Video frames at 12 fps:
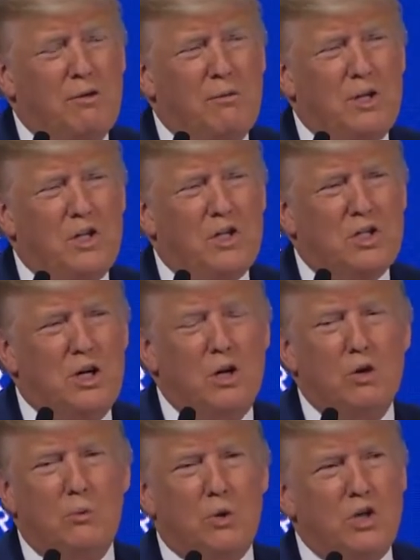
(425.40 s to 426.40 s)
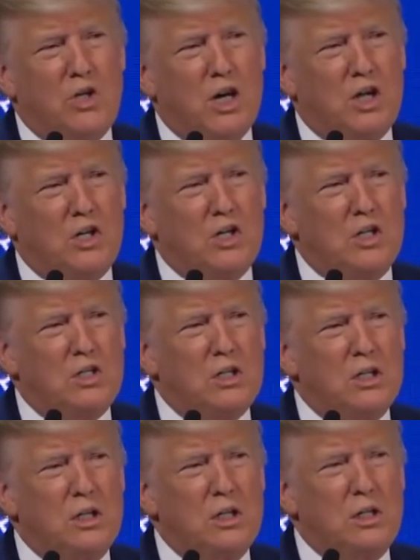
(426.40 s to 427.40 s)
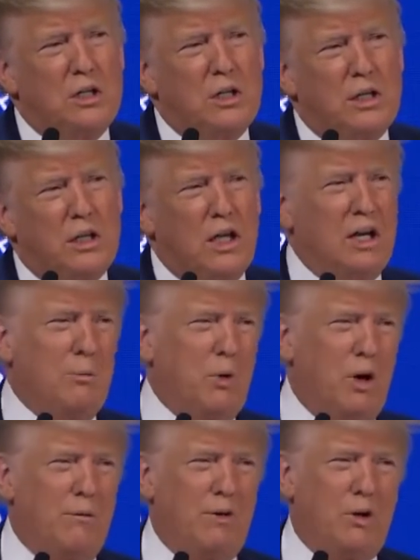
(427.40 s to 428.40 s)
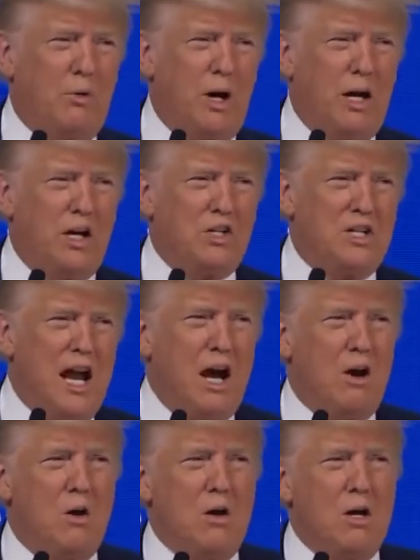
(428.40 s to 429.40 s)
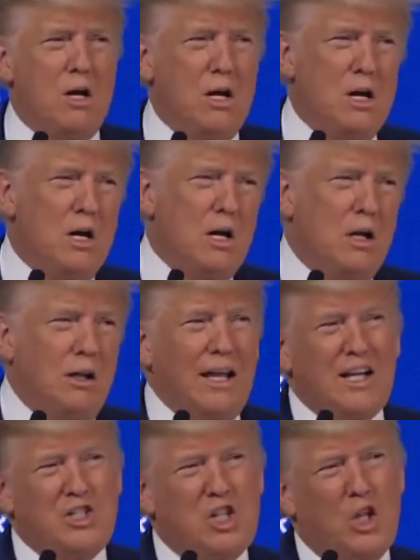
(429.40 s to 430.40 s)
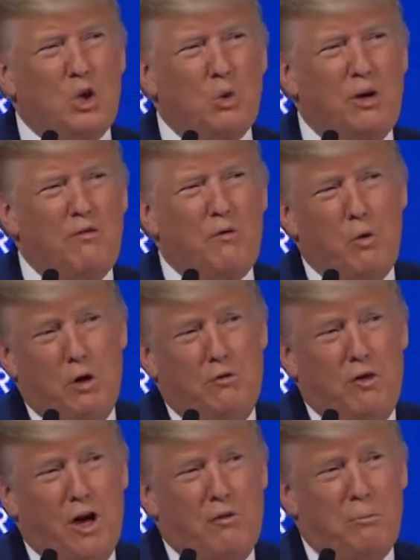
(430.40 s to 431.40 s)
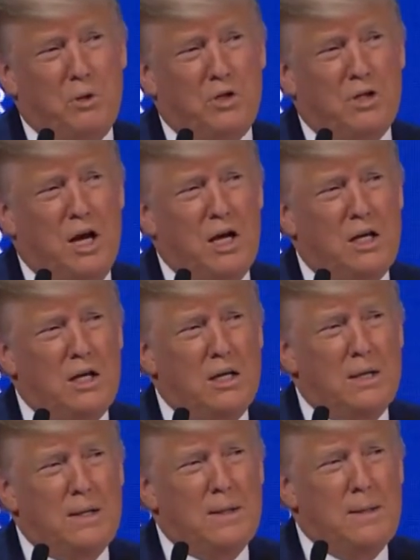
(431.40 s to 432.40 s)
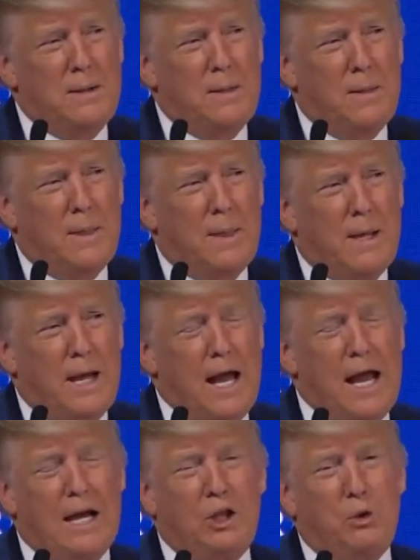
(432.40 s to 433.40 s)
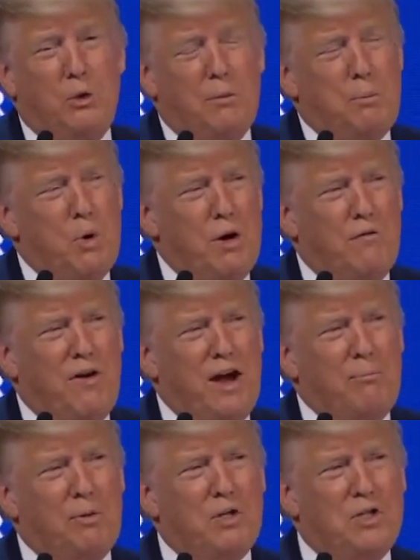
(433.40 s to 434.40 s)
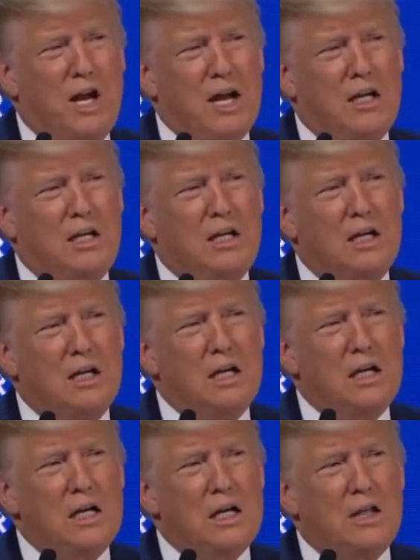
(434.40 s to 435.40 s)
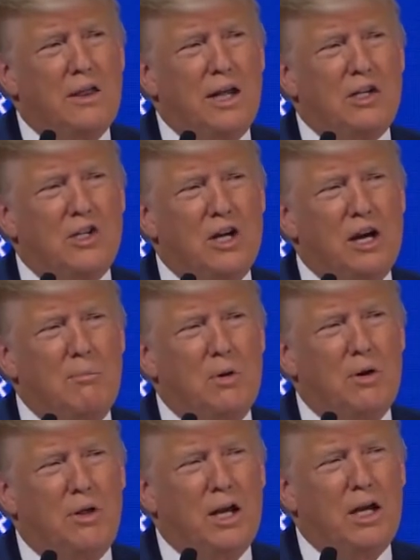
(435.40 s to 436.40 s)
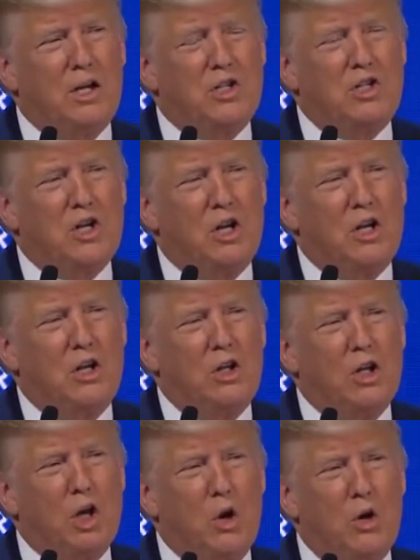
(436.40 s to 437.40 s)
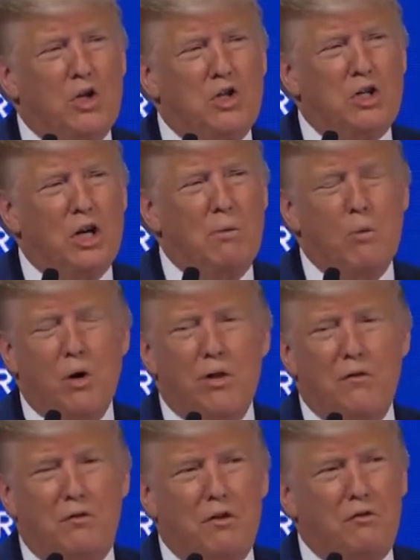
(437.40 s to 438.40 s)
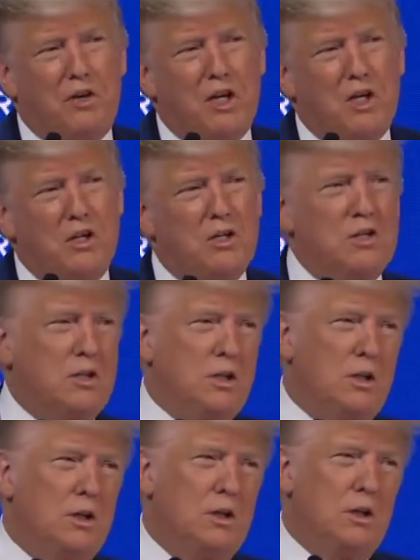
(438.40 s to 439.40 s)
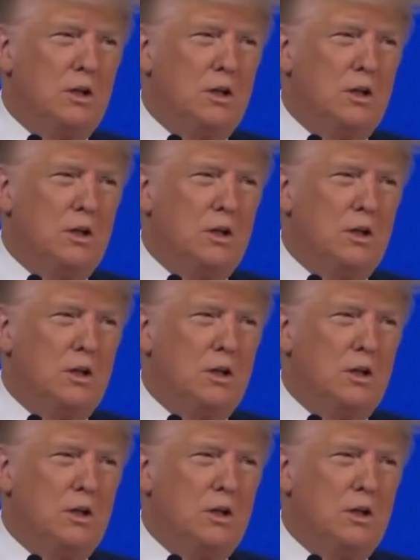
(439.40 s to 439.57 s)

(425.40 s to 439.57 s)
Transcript: the government's own projections. The unemployment rate is now less than 3.5%, and at 3.5%, that's a number that is the lowest in more than 50 years.